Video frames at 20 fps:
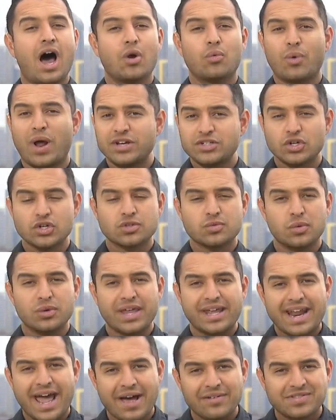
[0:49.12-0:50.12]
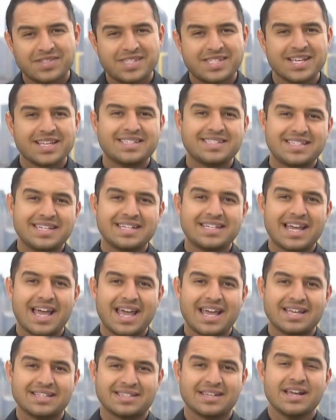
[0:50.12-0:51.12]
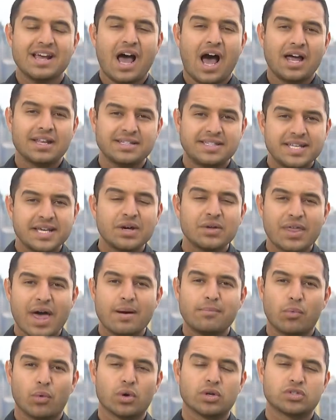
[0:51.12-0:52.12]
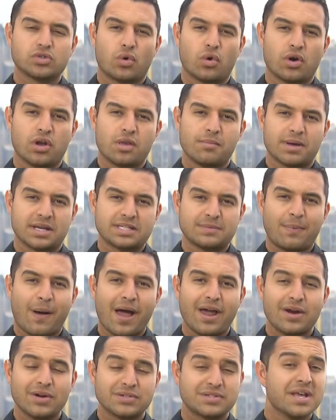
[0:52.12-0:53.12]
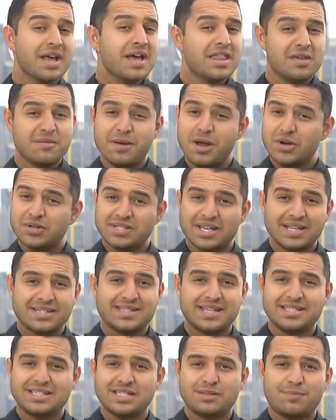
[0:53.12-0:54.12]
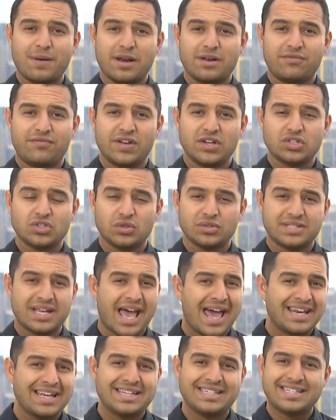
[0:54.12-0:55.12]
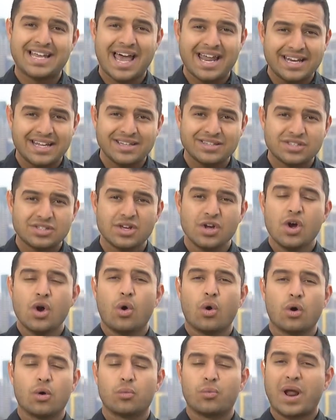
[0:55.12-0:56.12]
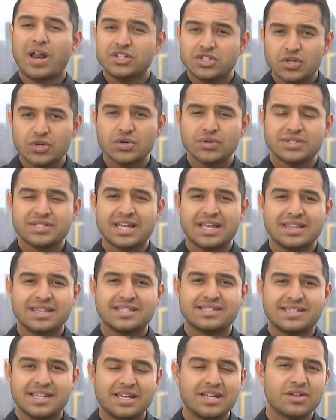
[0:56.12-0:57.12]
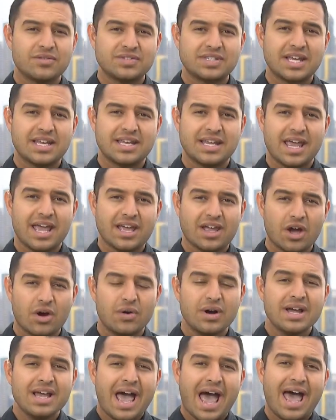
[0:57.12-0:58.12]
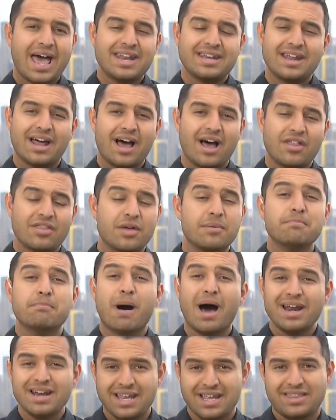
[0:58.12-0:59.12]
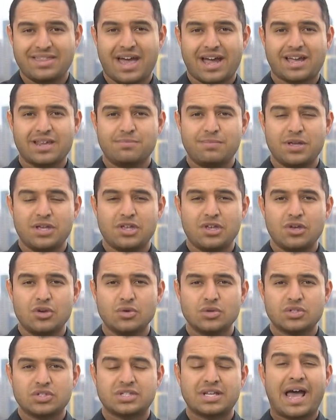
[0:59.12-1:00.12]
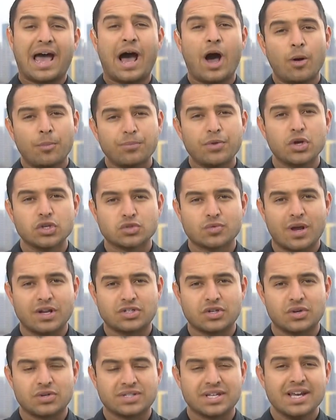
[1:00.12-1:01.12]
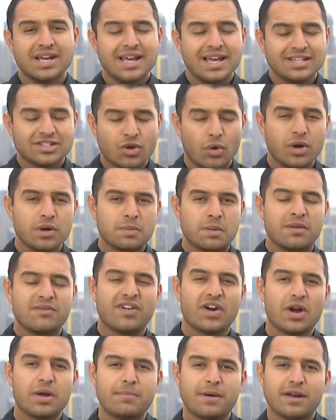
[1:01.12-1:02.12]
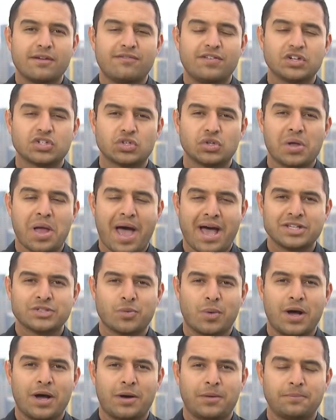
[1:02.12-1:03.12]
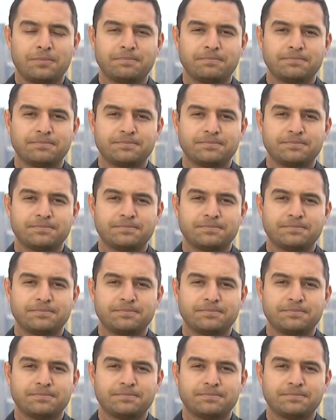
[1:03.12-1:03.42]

uh, renters will then have 60 days until that moratorium expires. The mayor says this is beneficial to any tenants or renters in the city of San Diego, and uh, the money that could be used to help those renters is going to be very beneficial as well.